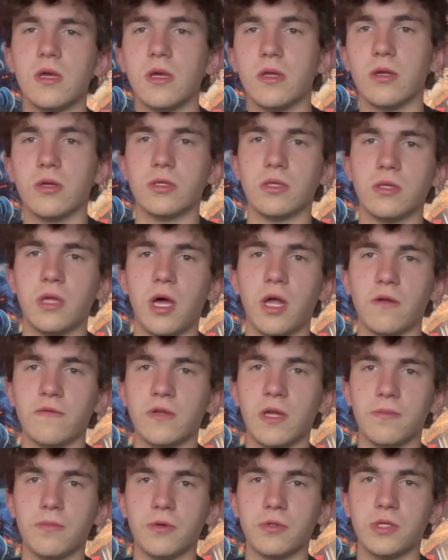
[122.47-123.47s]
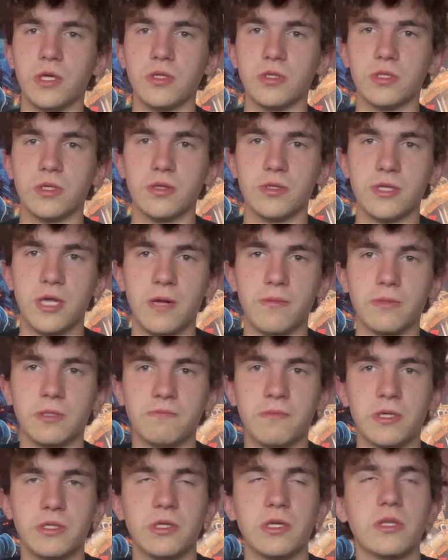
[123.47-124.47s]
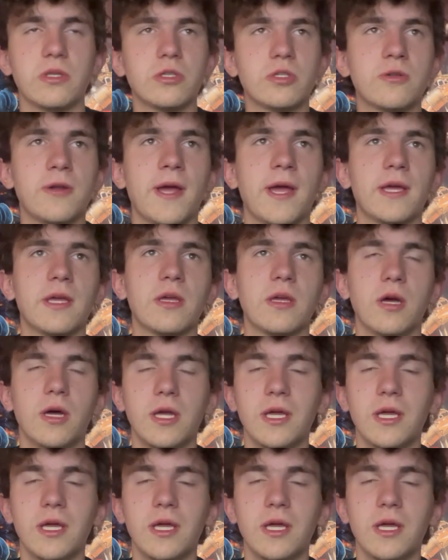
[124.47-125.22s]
There's a lot of tempo changes on this album, especially in this track.